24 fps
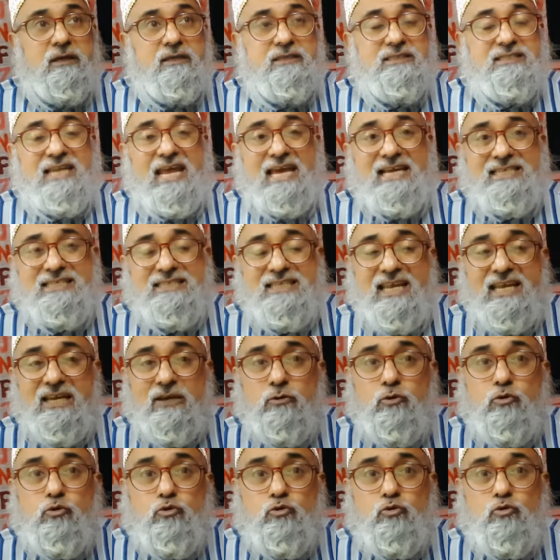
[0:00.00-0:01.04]
snacks like
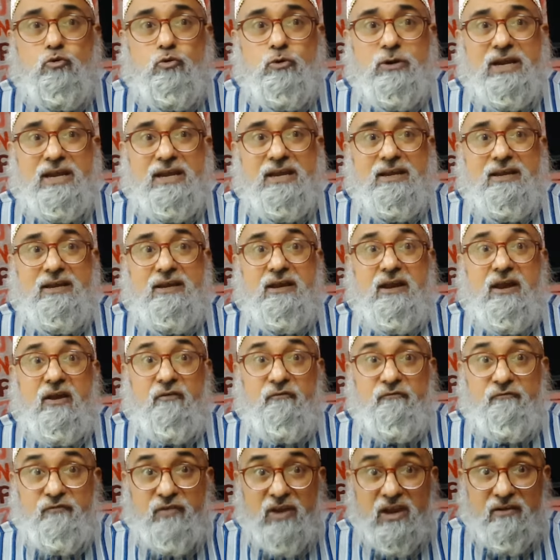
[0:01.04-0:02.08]
kurkure,
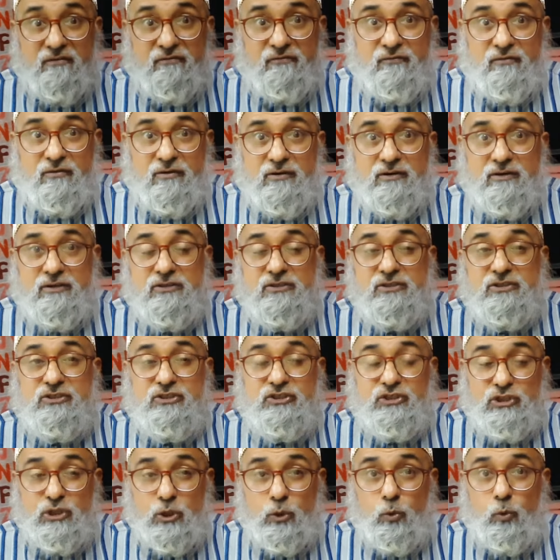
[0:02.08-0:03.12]
wafers,
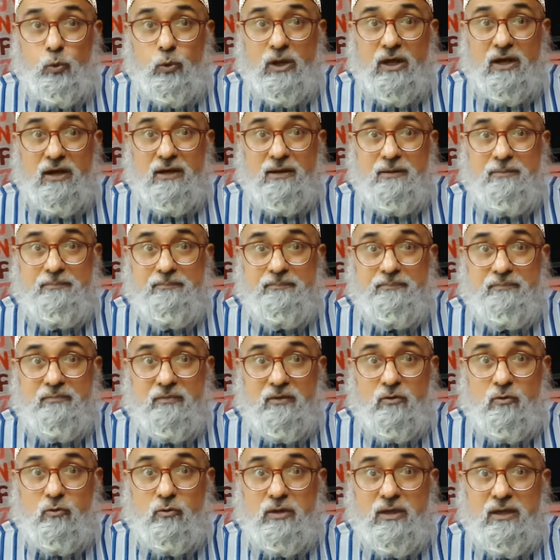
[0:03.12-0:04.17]
chewda,
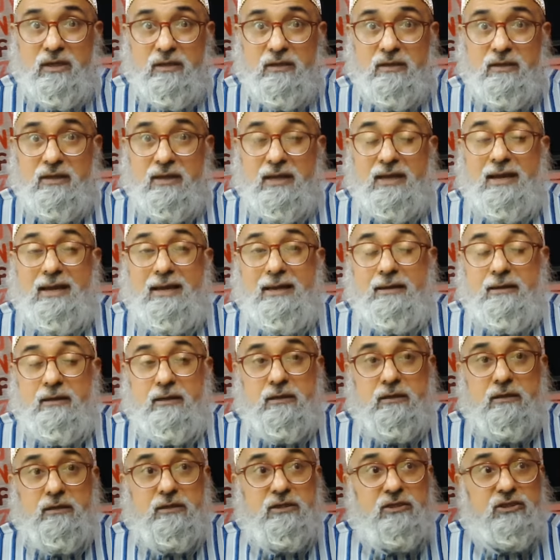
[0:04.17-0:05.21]
okay,
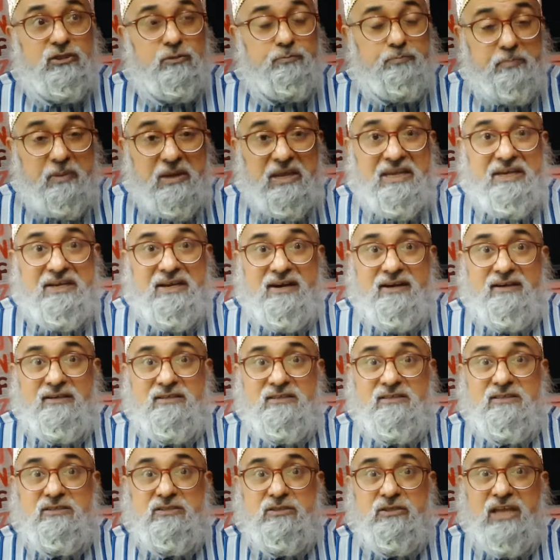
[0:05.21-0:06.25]

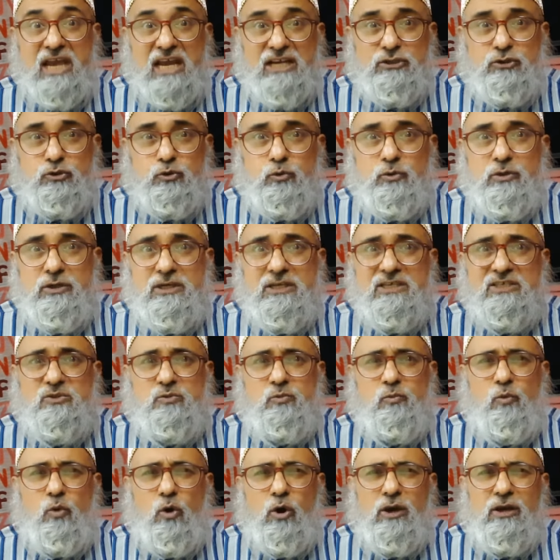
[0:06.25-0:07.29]
peanuts, cashew nuts,
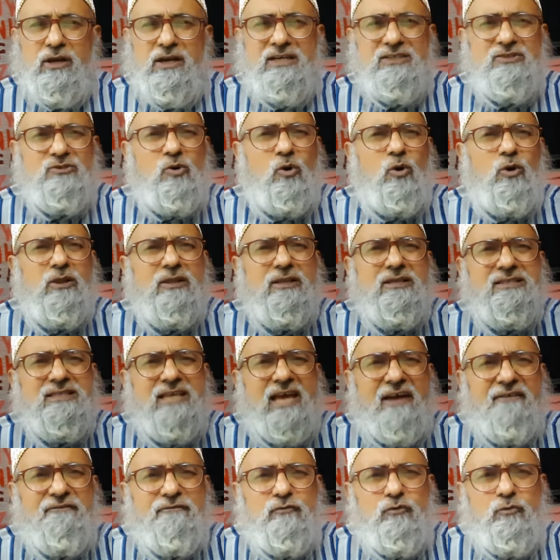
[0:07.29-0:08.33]
walnuts, all this
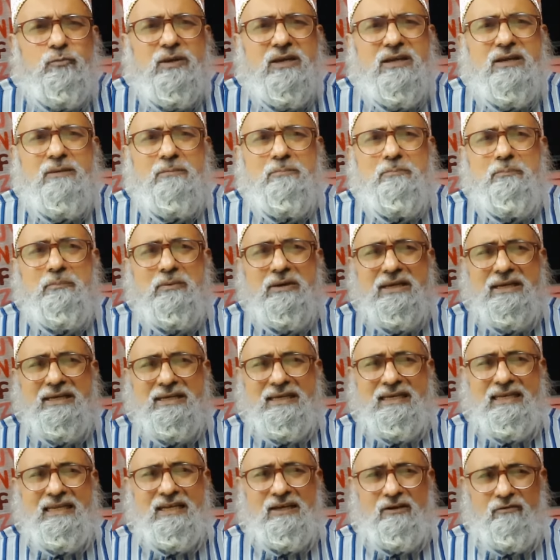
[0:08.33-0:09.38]
have to be
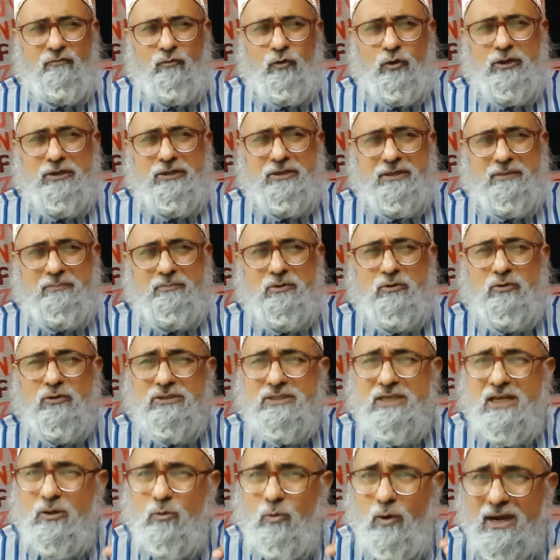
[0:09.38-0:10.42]
completely avoided because
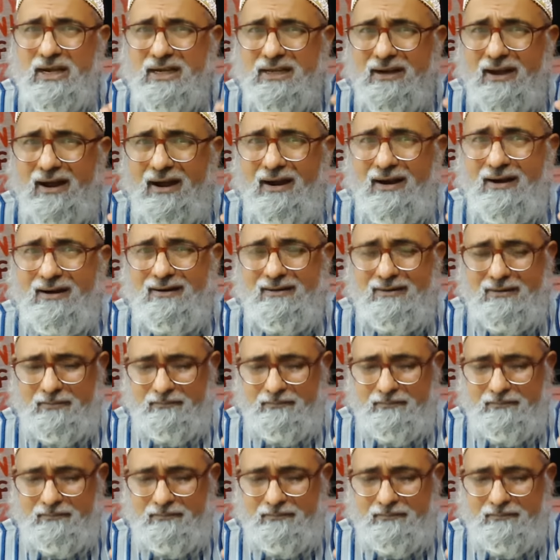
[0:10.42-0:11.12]
they're quite hard.